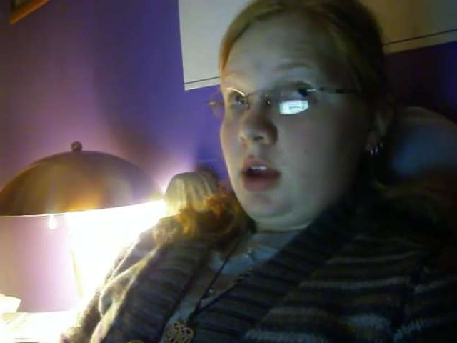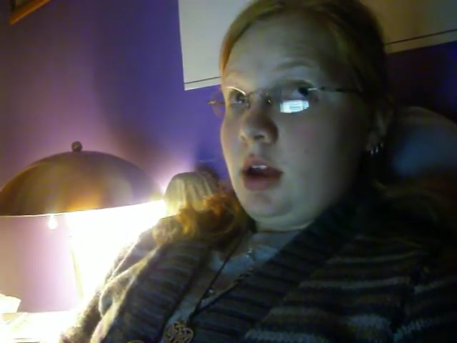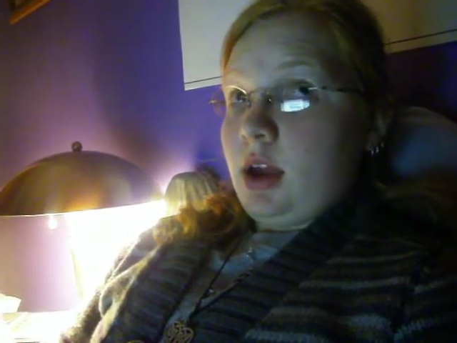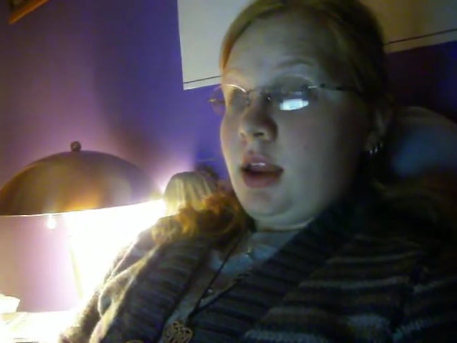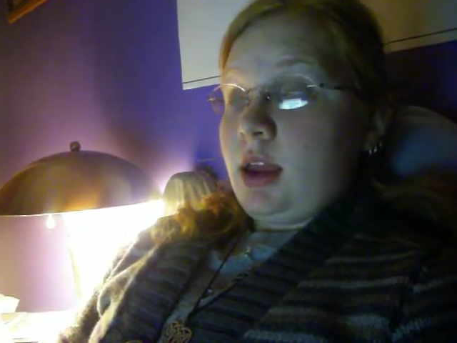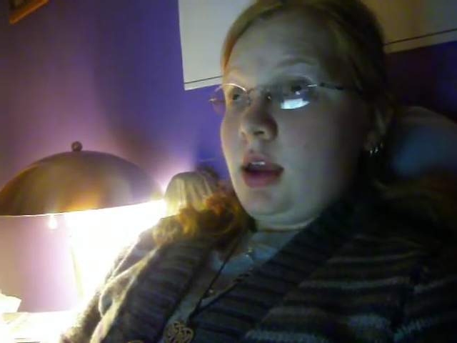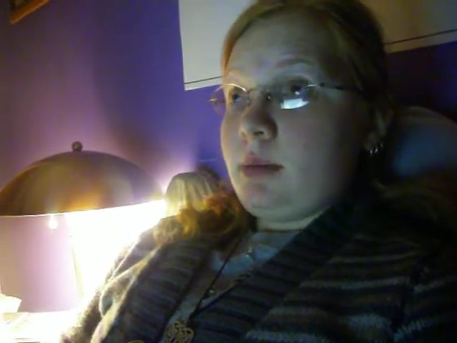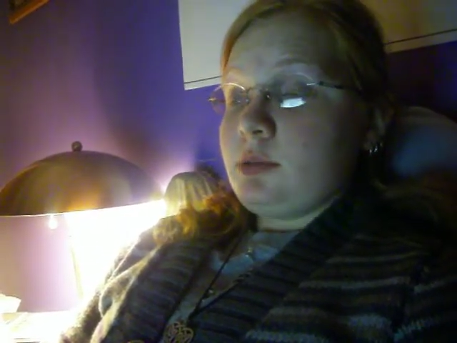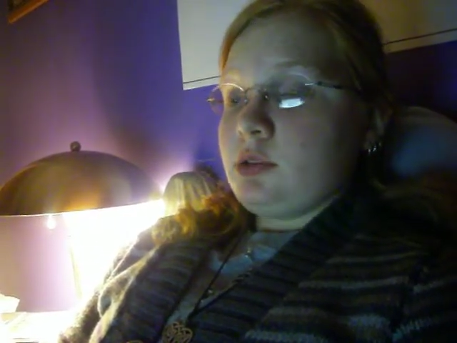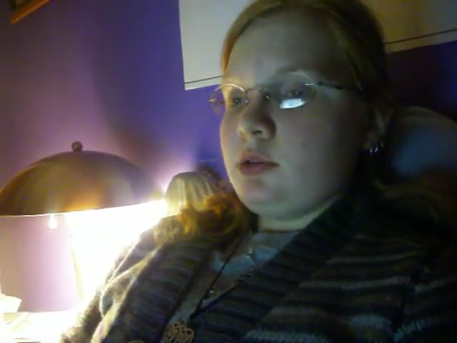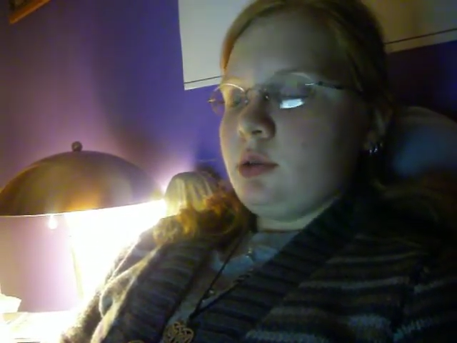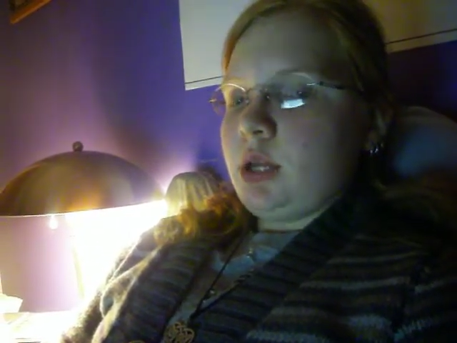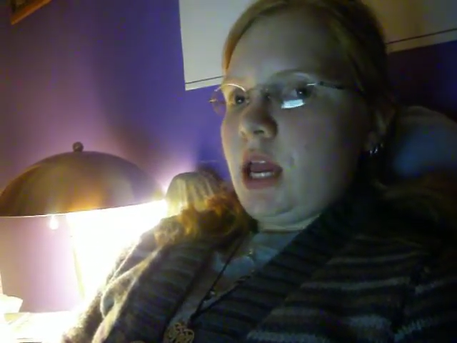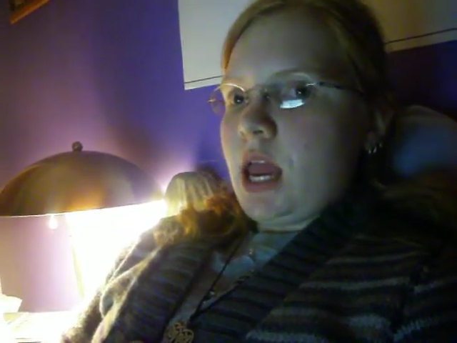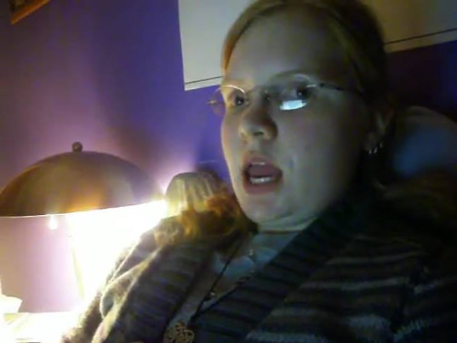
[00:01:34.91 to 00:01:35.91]

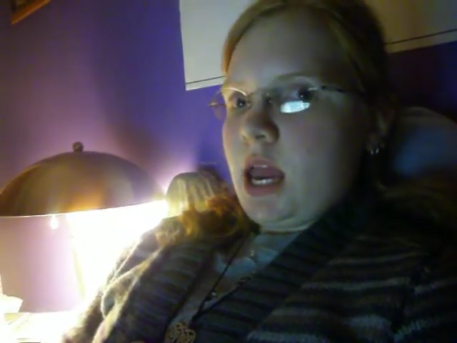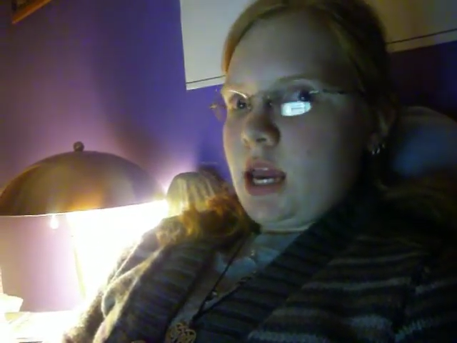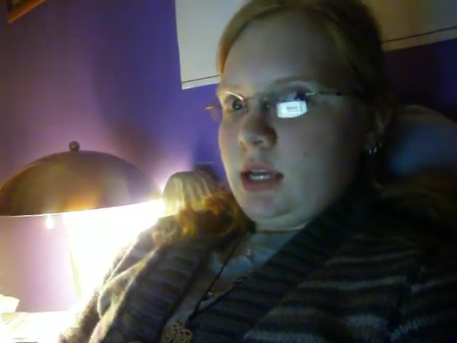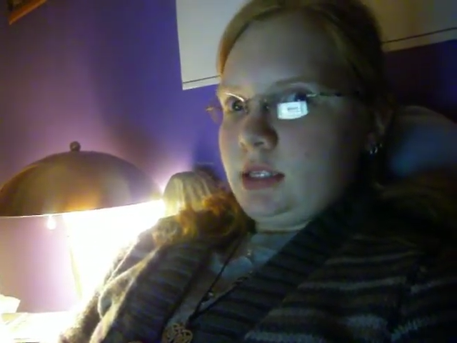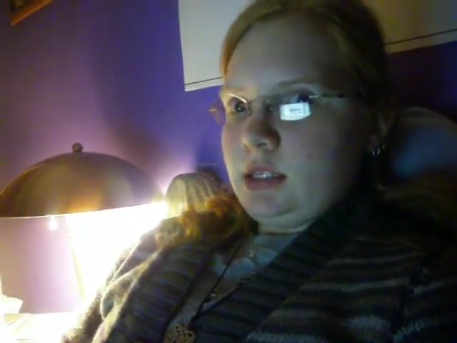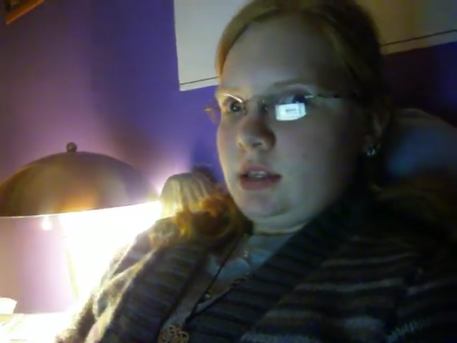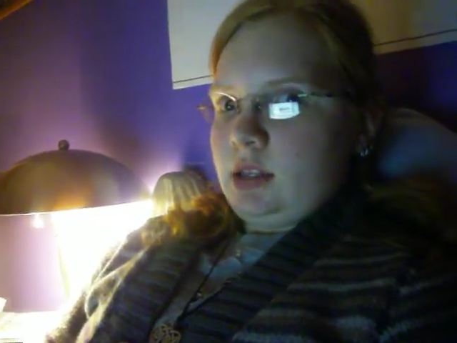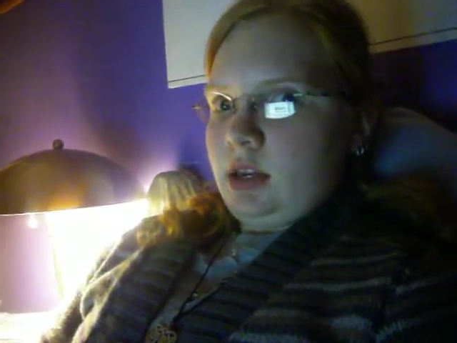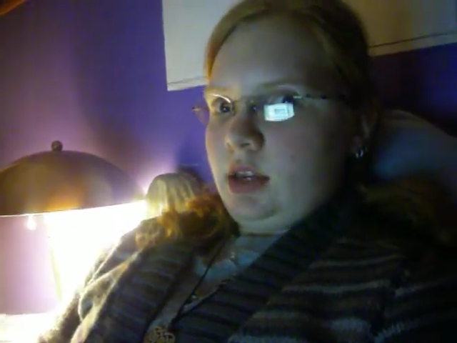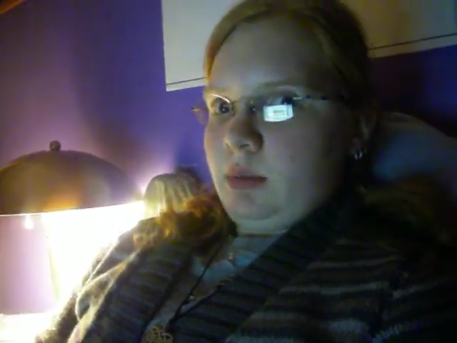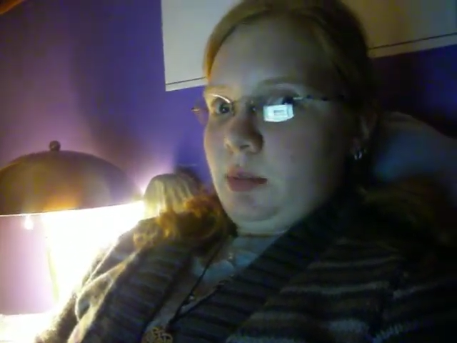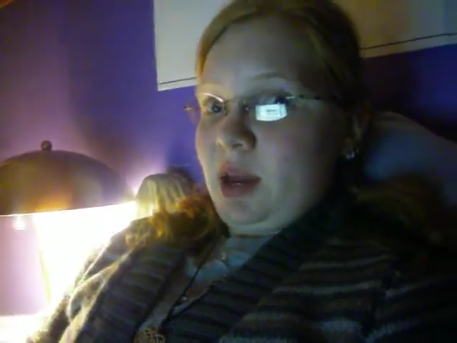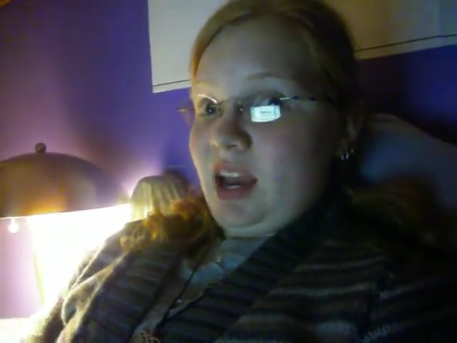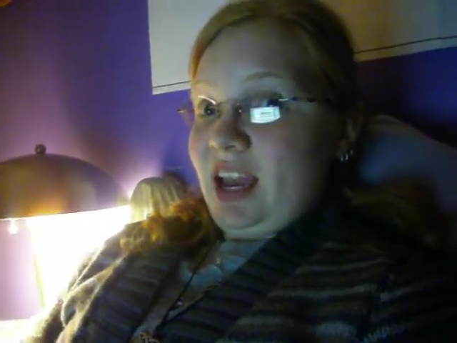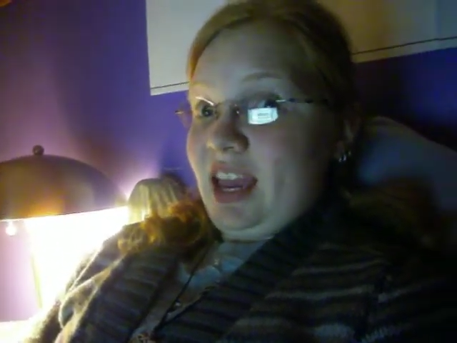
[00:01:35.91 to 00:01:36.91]
absolutely hate the name
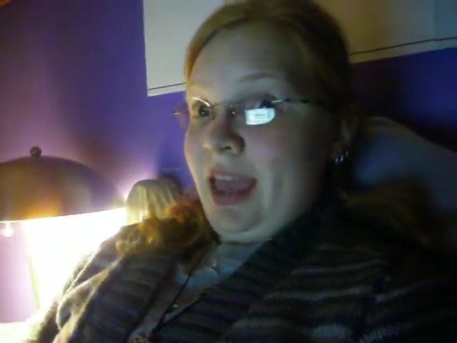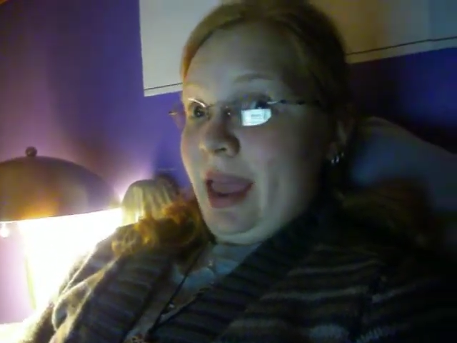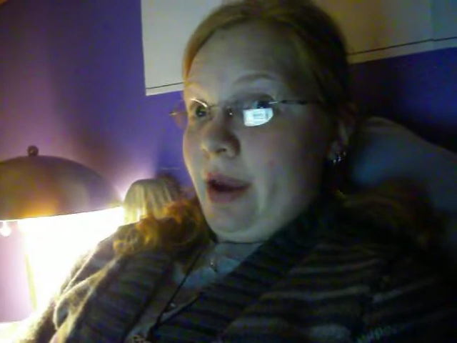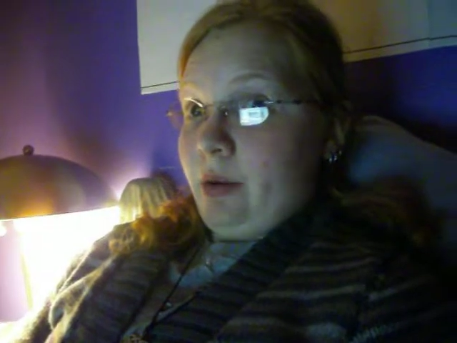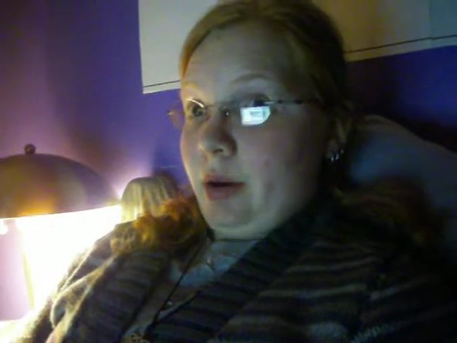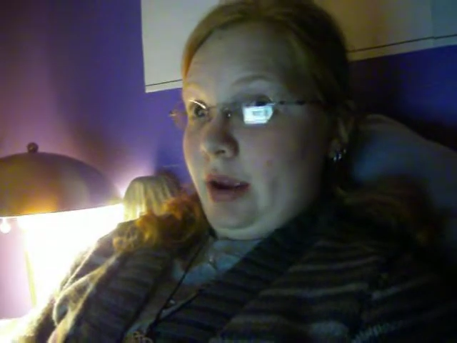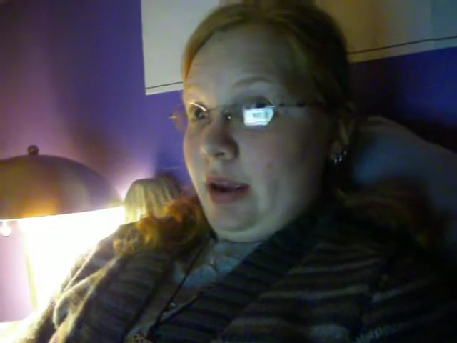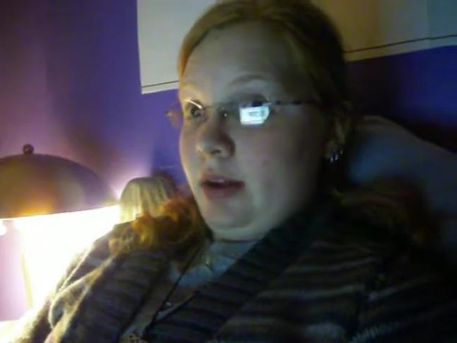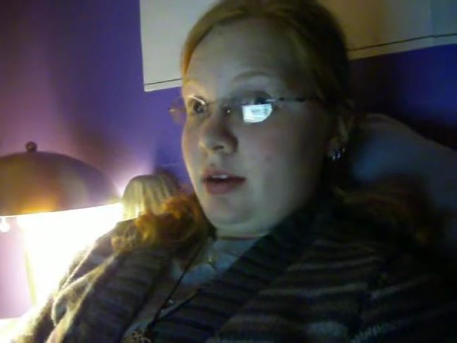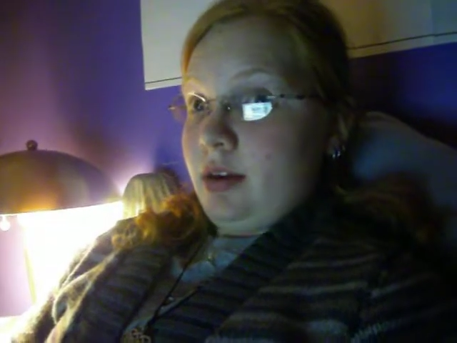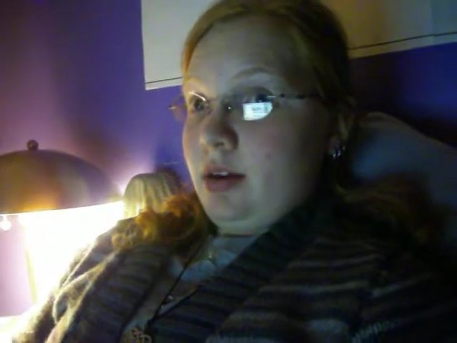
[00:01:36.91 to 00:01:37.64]
Gary,